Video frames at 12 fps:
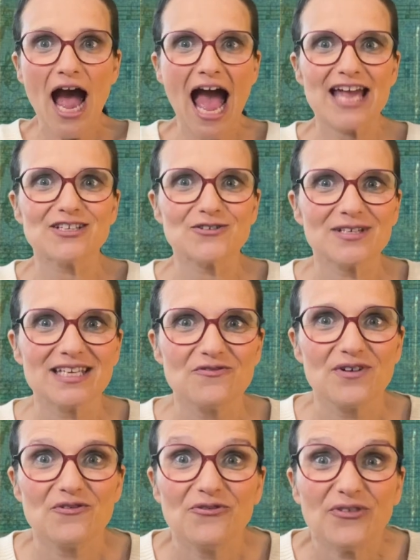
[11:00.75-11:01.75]
I don't
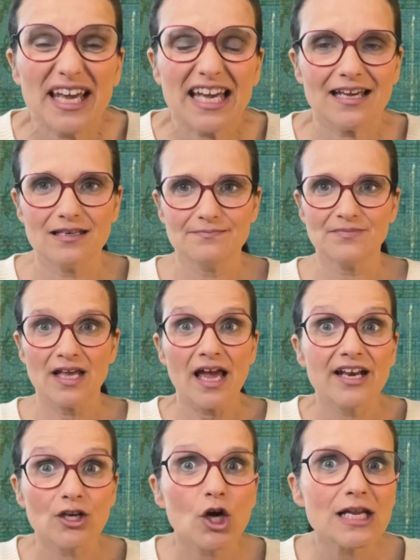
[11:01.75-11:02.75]
give a fig
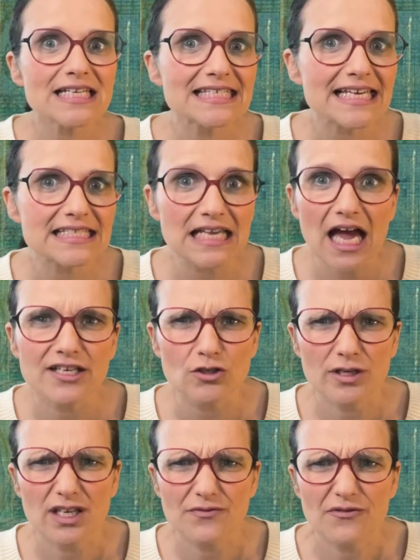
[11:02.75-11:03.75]
and Nola says, I
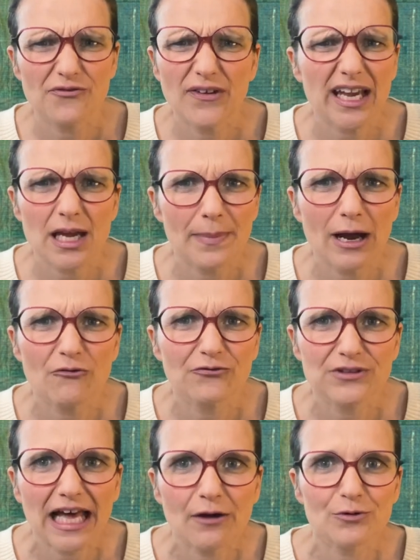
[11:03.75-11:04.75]
don't give a fig about
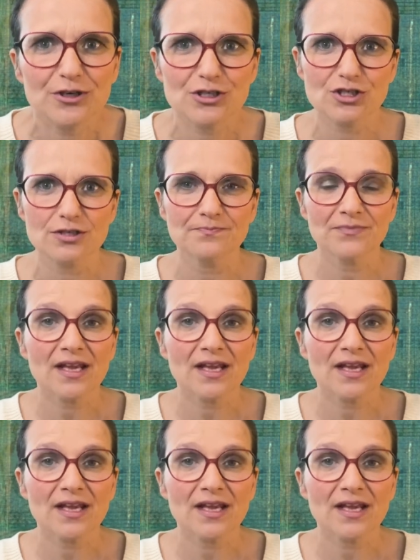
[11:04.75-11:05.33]
flowers.